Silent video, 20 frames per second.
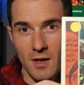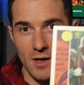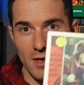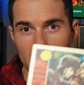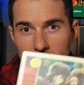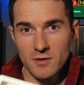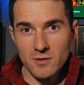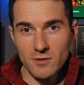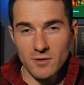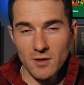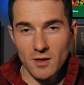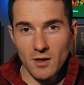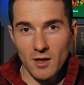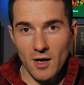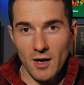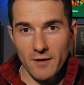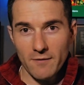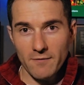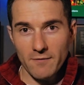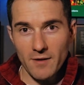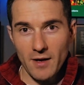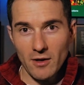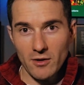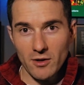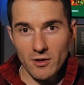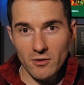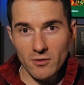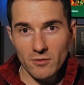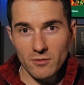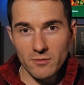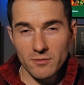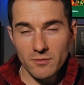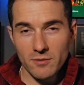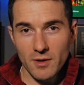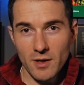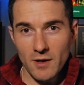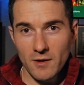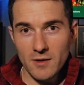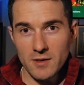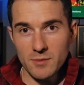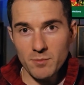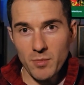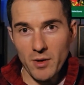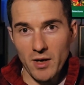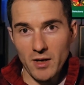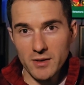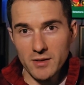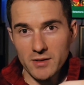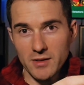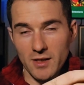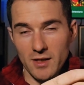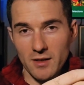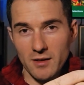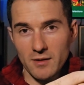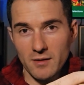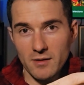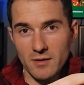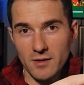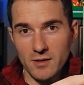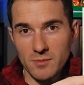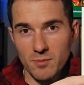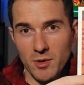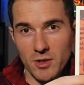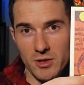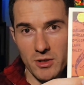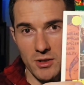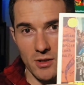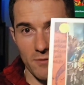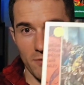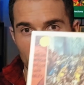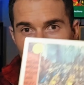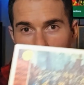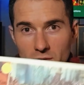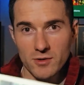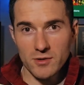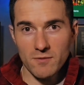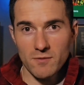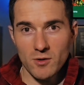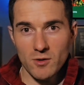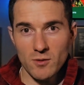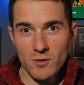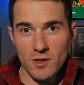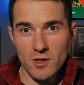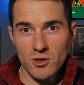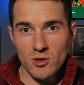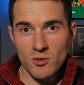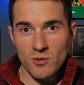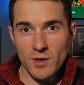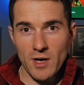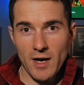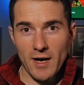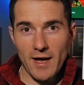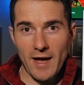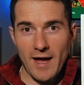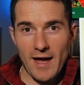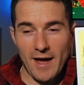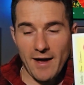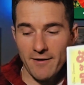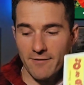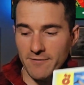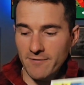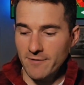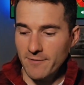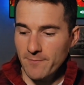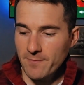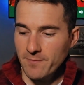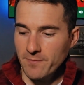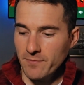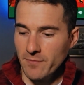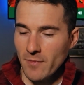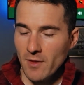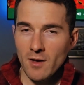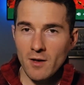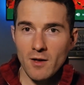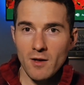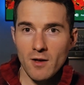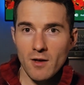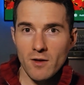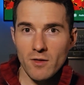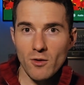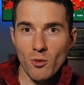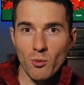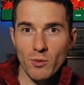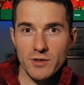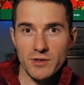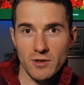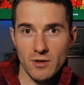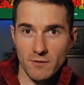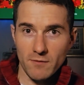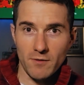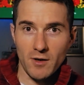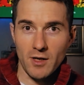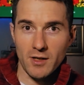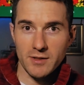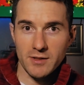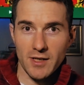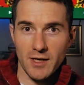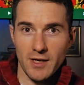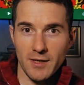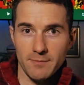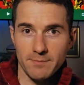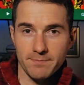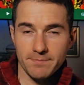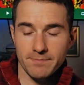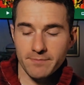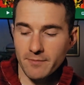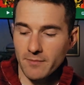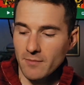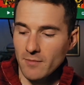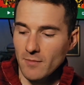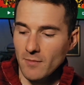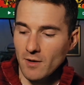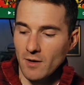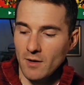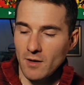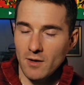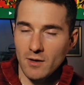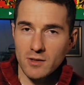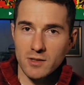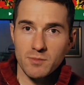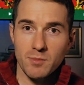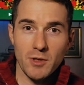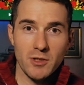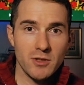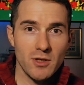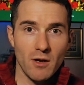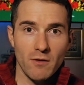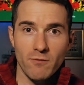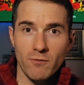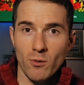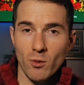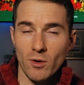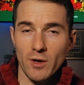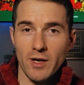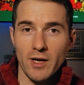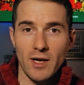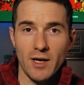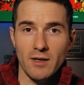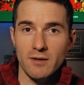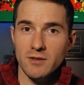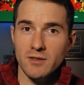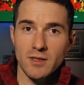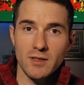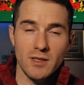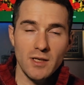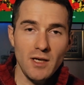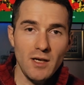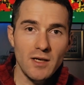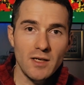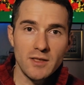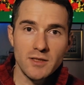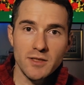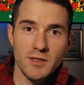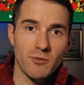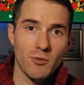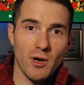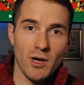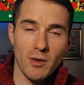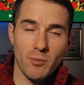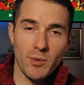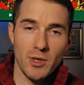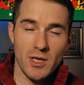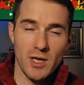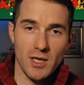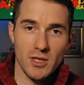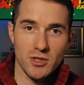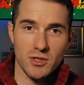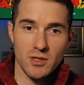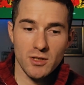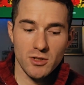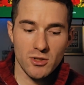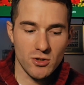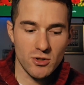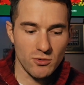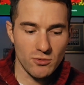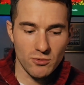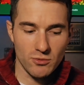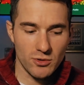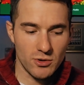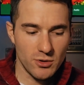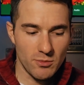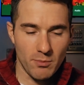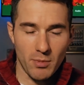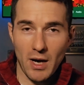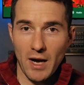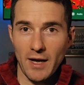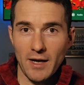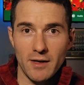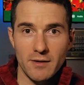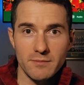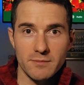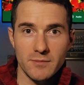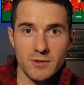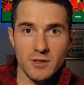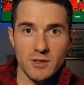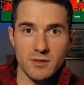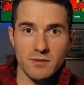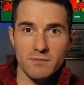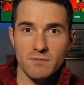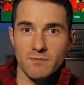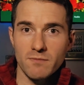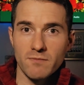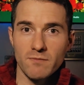is there's a lot of value in this box set, especially for those of you that do not have The Wizard of Oz yet. Especially on 4K, it's an easy recommendation to buy it. Just